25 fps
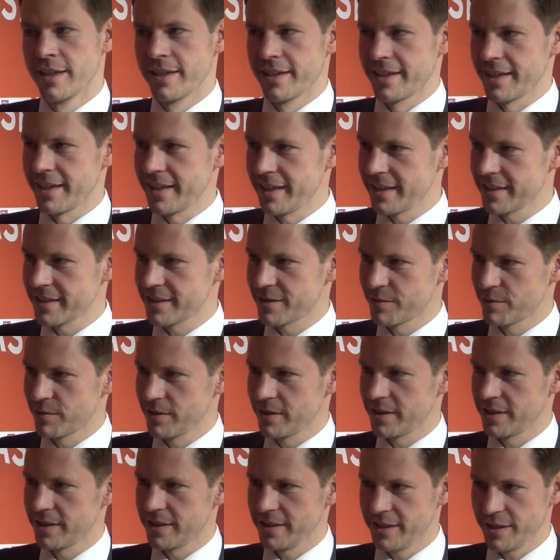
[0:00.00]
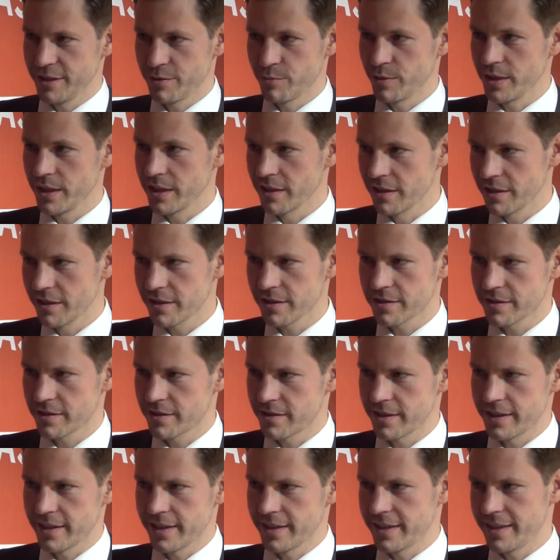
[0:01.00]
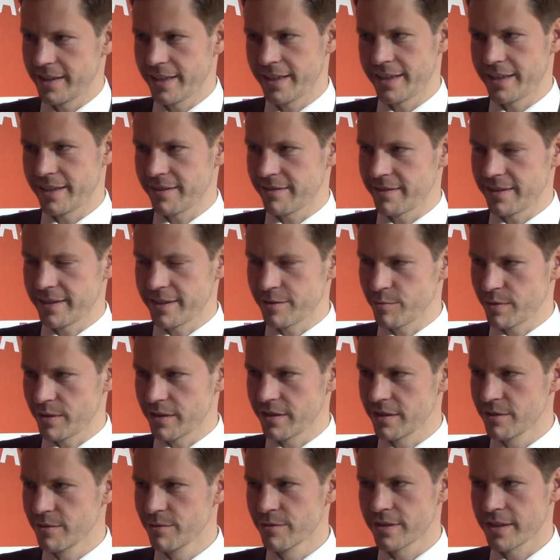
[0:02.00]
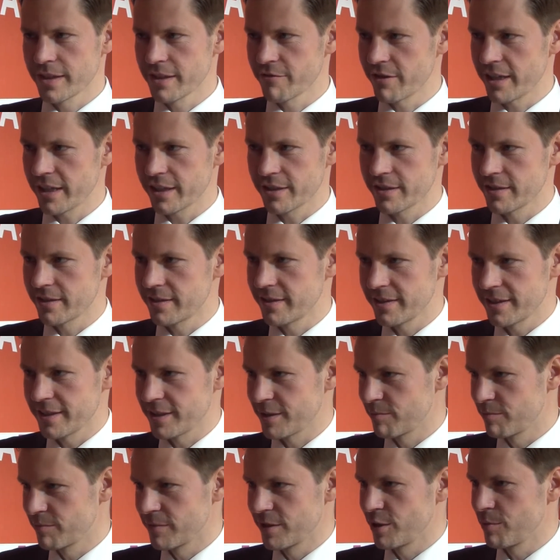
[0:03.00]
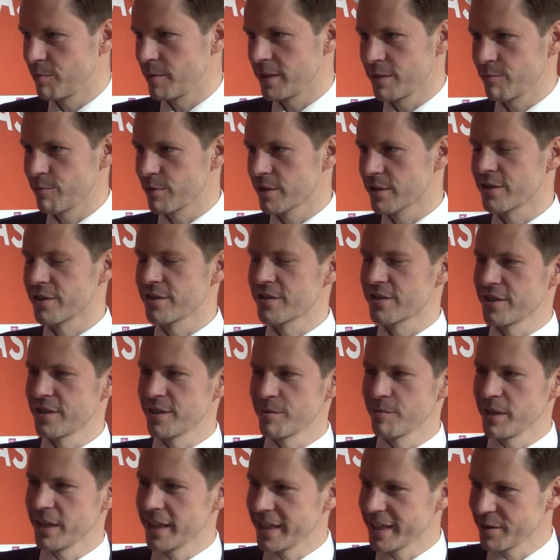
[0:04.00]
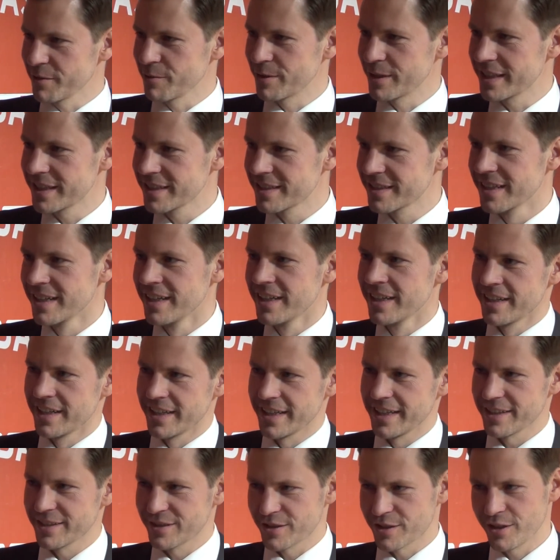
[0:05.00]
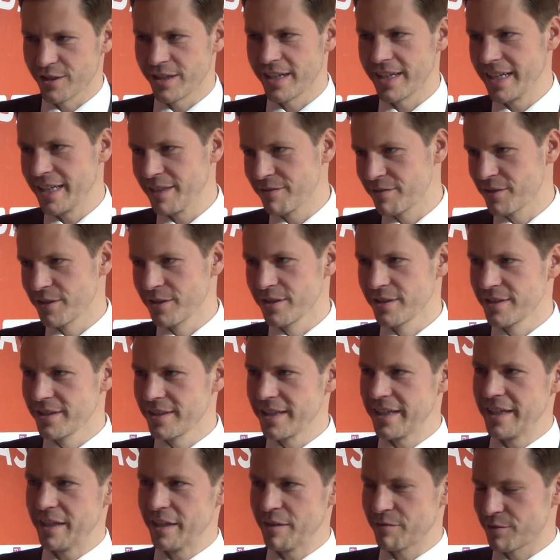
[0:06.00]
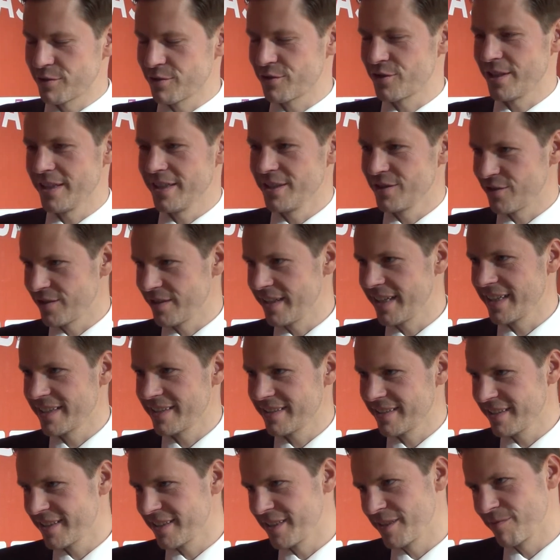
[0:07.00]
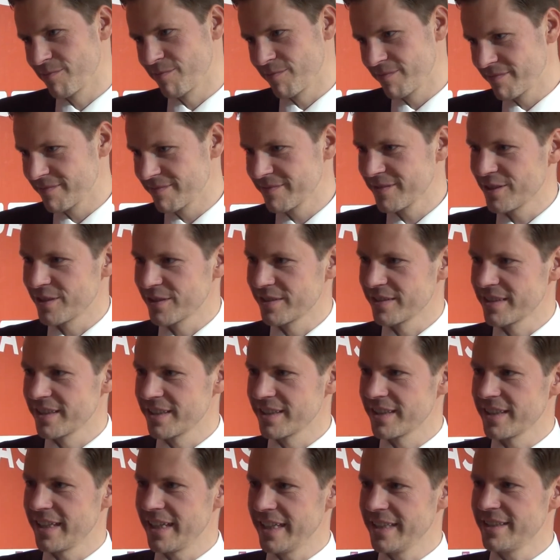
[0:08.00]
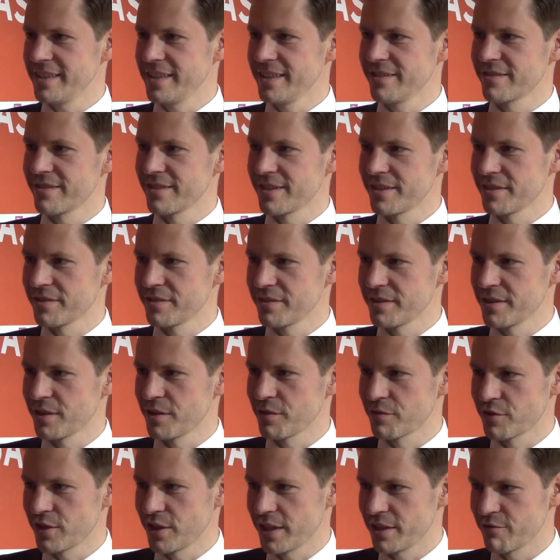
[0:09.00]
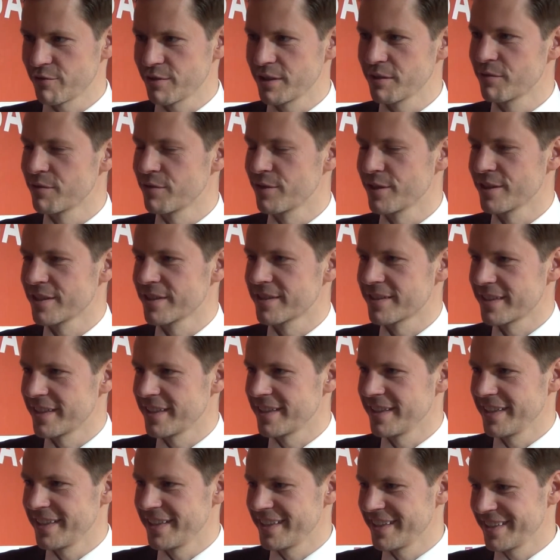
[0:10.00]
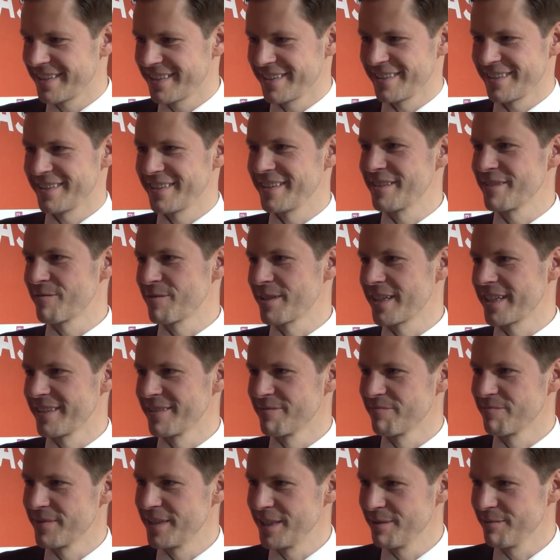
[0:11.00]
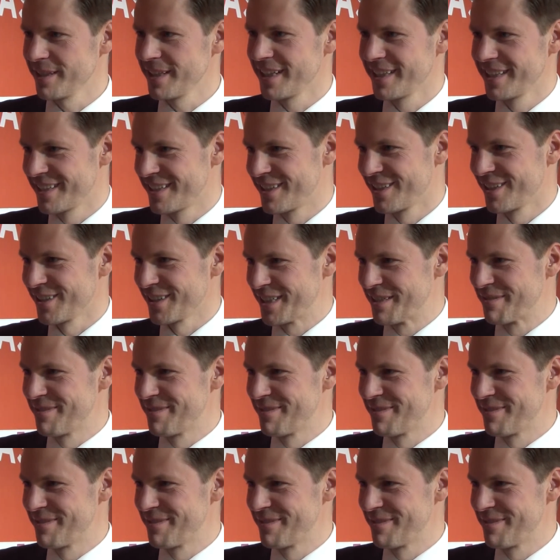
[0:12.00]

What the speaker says: Last year we lost, and I think with a losing record, nobody would consider me anyways. So I have to change that on the 18th of January 1st, and then we can maybe talk